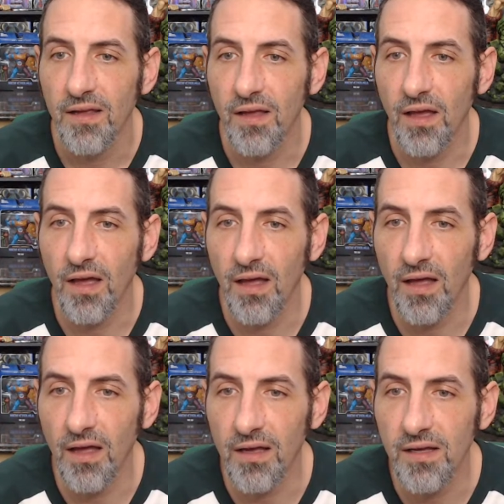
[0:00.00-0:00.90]

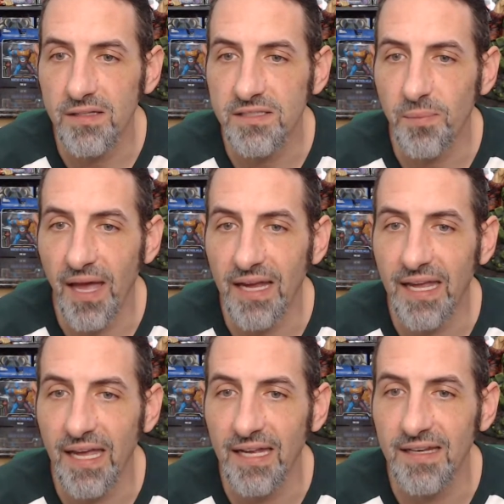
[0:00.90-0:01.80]
because the pack
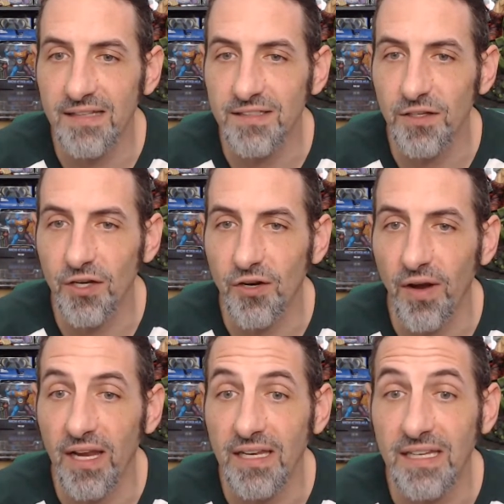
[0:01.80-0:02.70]
head doesn't look
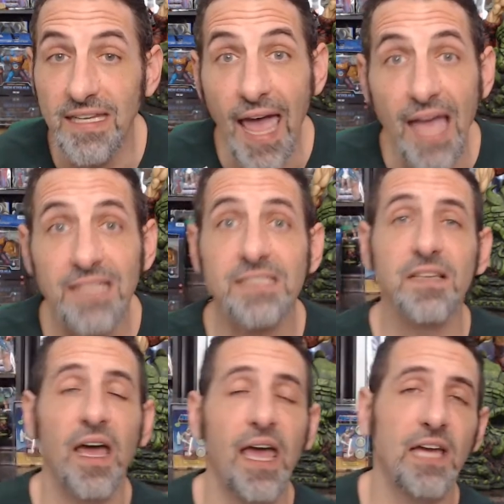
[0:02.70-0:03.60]
great.
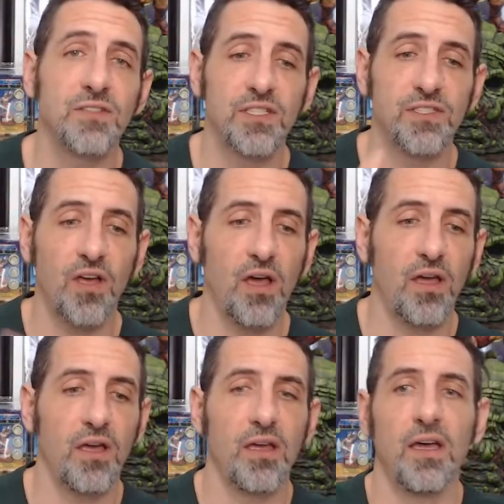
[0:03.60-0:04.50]
Yes, I actually
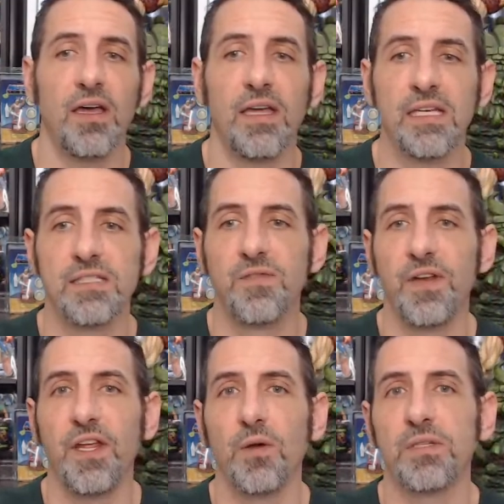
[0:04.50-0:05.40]
saw his
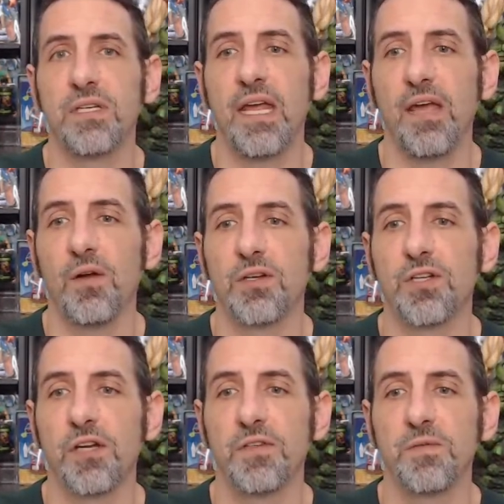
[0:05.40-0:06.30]
video today, or a
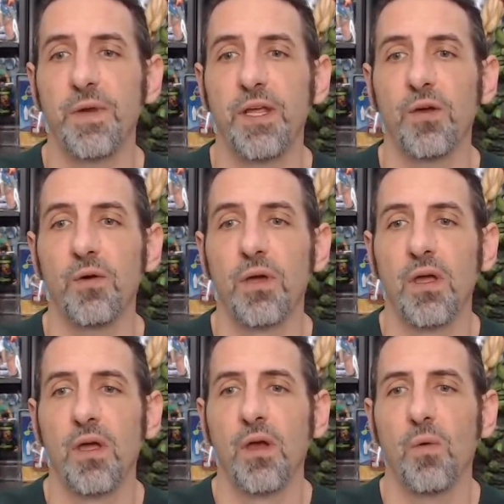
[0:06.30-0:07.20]
chunk of his video,
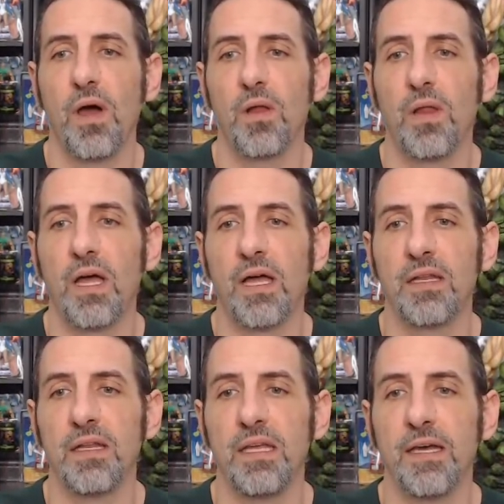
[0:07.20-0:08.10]
while
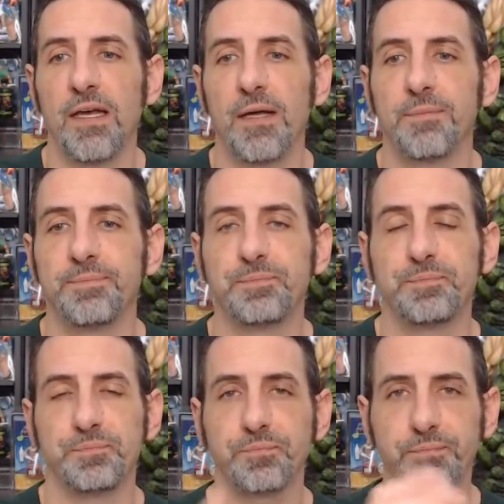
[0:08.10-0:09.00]
on the I'm
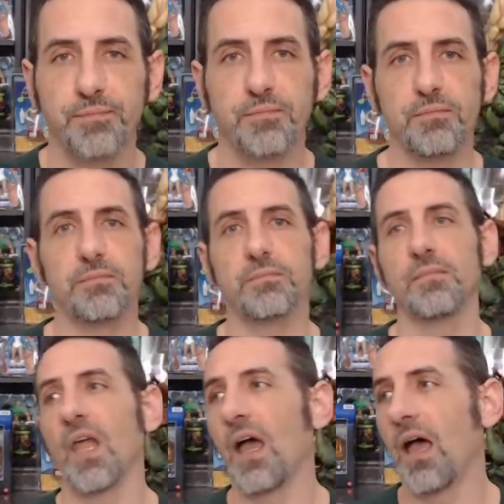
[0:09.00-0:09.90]

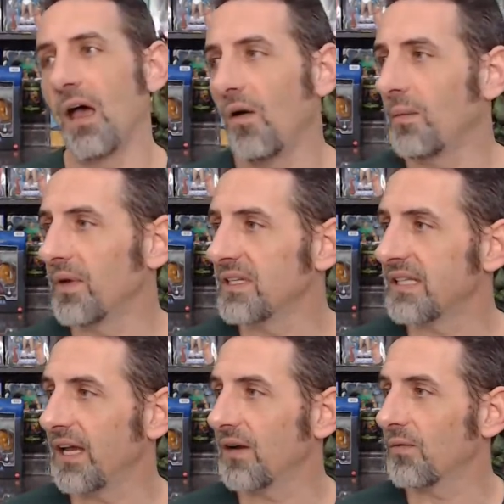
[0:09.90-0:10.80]
going to
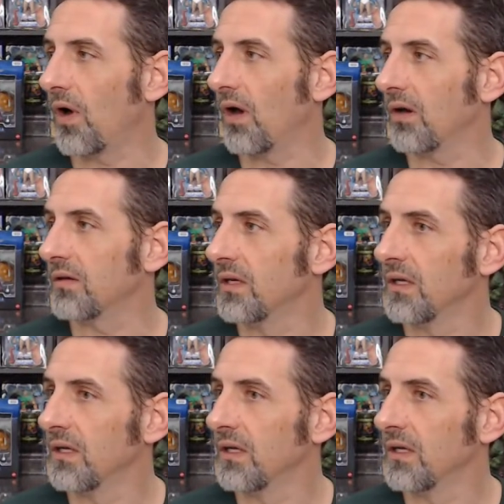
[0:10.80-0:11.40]
say it wrong.